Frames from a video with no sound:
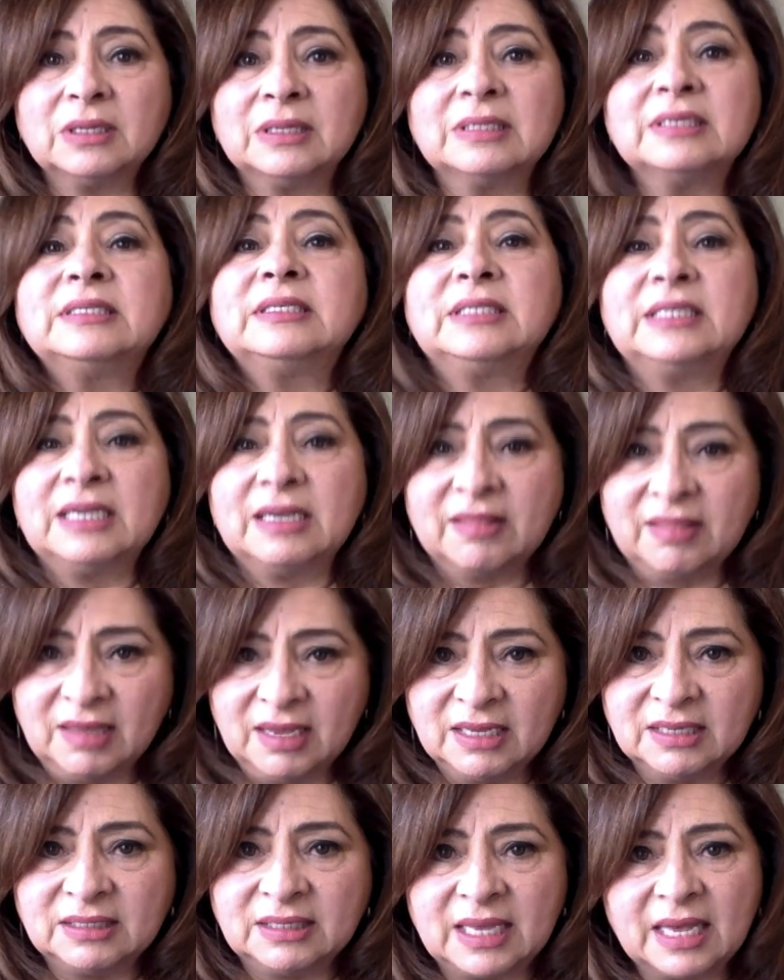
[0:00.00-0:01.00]
listing
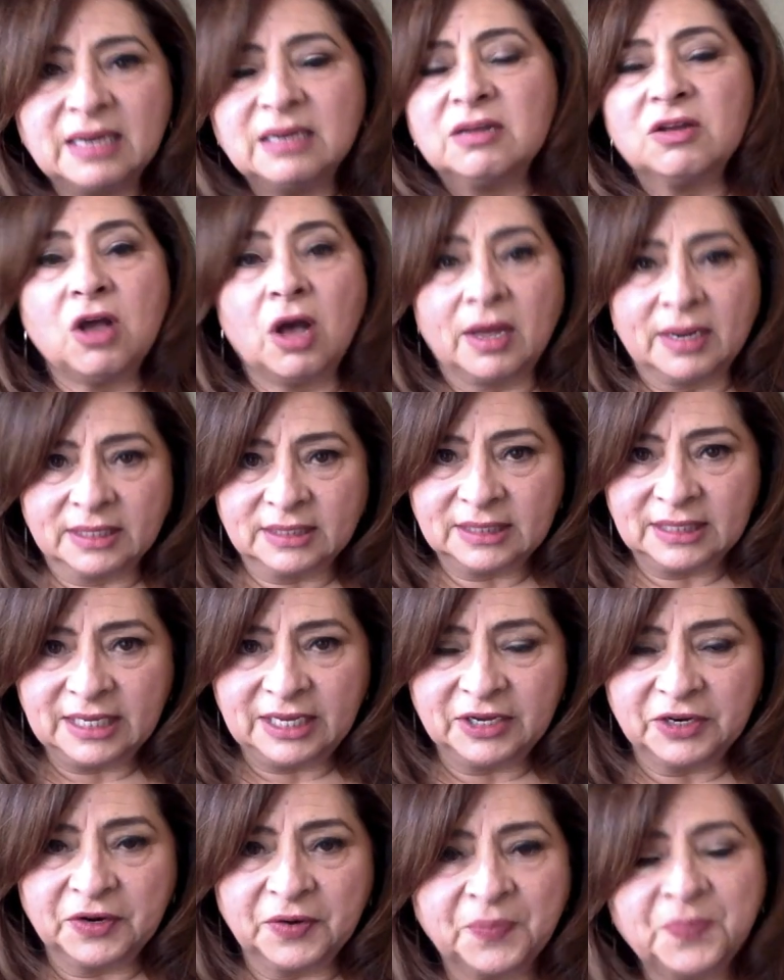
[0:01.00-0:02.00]
things that got us
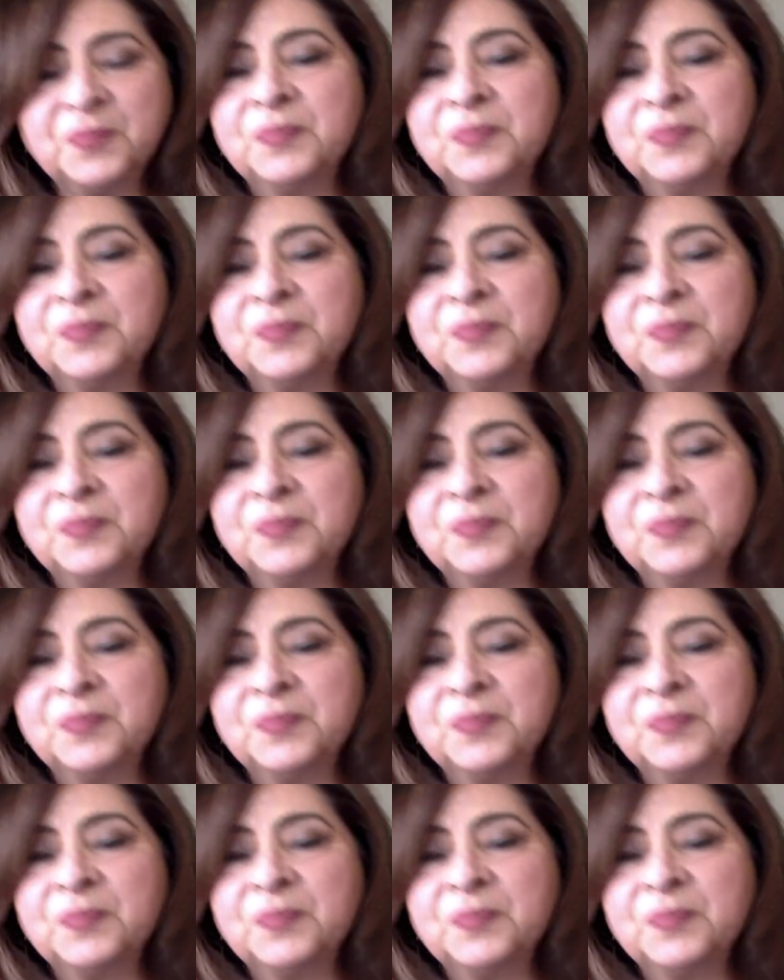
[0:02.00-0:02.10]
here.